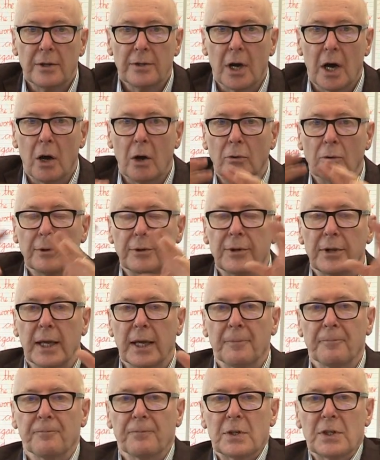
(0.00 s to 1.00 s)
the whole
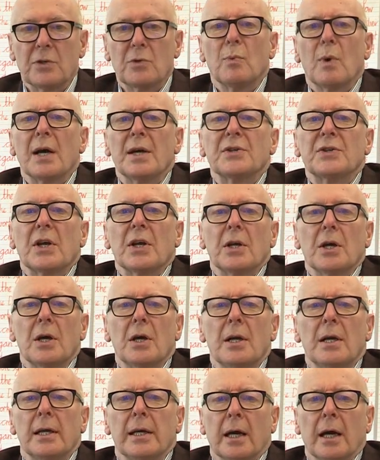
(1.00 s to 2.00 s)
thing. This is why I said
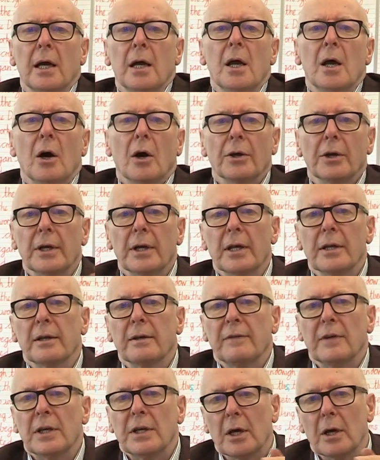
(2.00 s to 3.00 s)
earlier on another
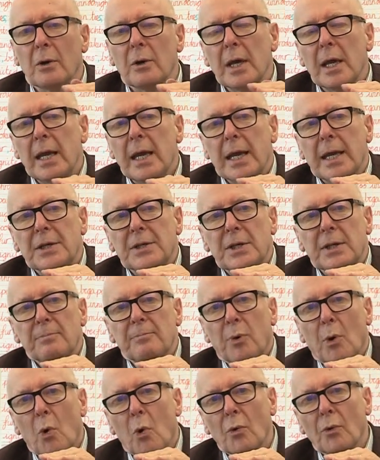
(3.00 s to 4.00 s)
video, it's
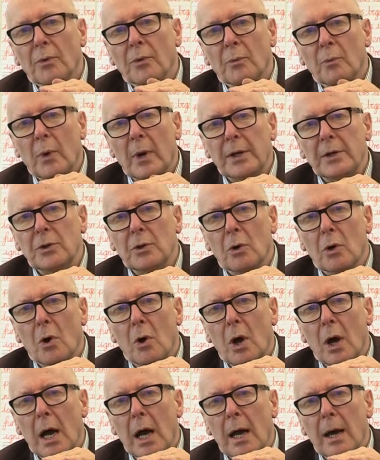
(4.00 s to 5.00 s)
important when
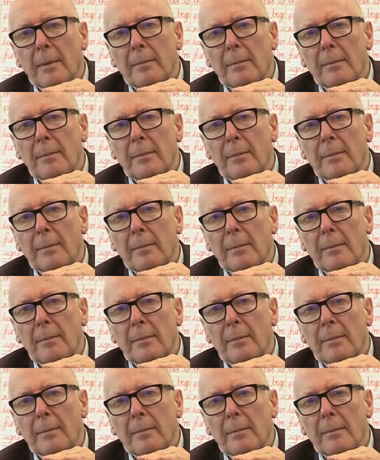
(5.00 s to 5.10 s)
you're,